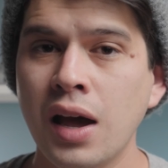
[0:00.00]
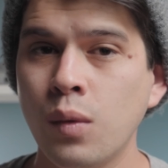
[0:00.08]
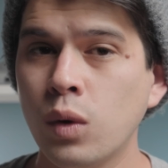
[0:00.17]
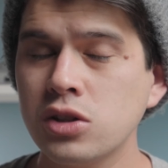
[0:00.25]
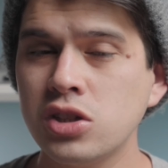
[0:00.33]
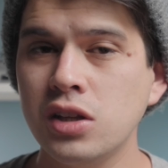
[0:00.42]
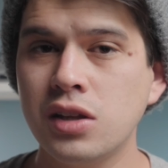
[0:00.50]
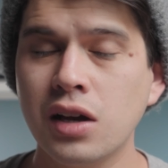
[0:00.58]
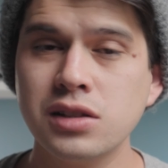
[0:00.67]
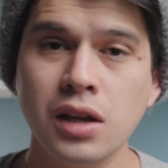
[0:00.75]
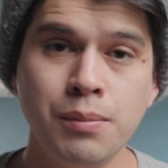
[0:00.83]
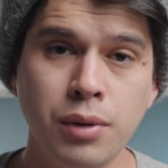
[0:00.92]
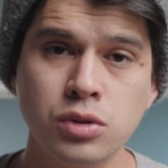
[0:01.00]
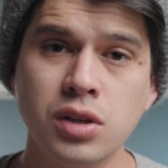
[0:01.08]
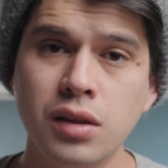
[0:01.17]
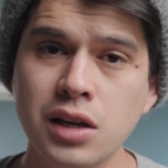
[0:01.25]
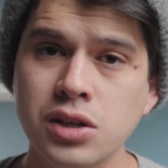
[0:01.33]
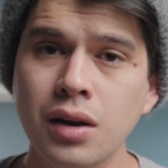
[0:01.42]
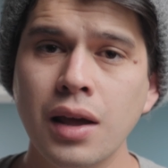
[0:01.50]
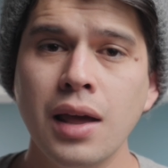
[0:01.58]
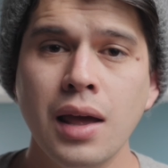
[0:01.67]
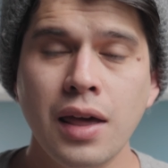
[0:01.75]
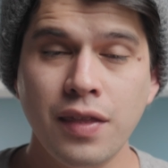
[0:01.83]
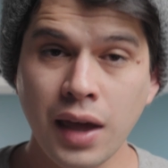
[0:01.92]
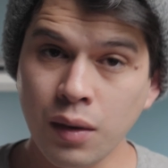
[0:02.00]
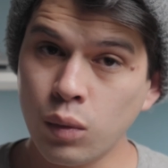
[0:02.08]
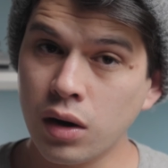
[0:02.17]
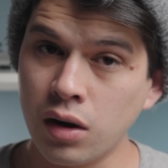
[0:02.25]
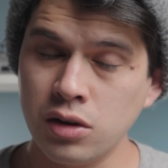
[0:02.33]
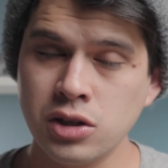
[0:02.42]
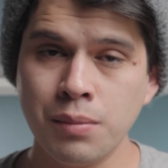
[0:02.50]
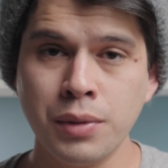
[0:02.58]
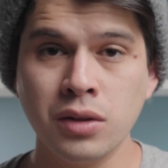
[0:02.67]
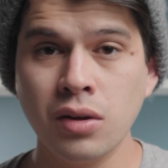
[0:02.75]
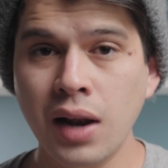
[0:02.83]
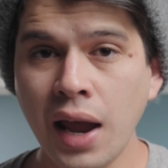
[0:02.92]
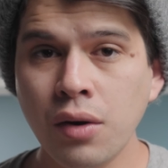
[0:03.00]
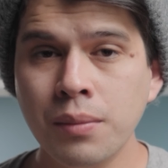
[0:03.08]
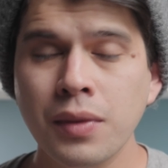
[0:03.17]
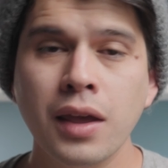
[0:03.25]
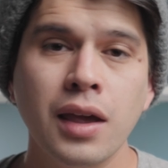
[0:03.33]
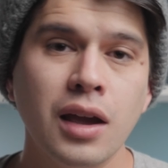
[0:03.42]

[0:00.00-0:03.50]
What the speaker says: and what she does in post edition. Then we're gonna jump into Lightroom,